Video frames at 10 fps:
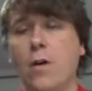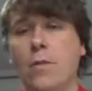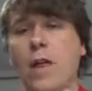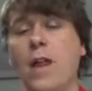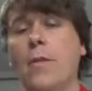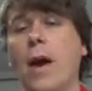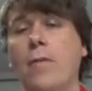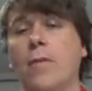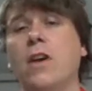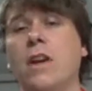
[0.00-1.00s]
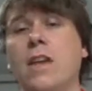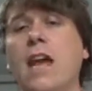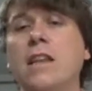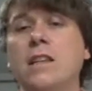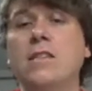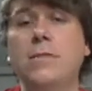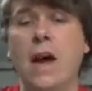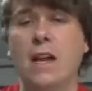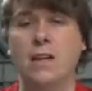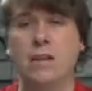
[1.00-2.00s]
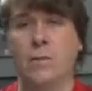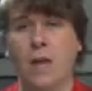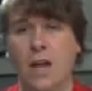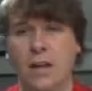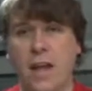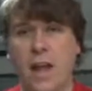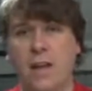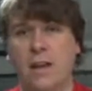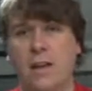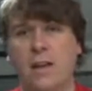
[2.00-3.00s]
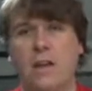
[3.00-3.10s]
But anyway, we're going to get into demand and supply today.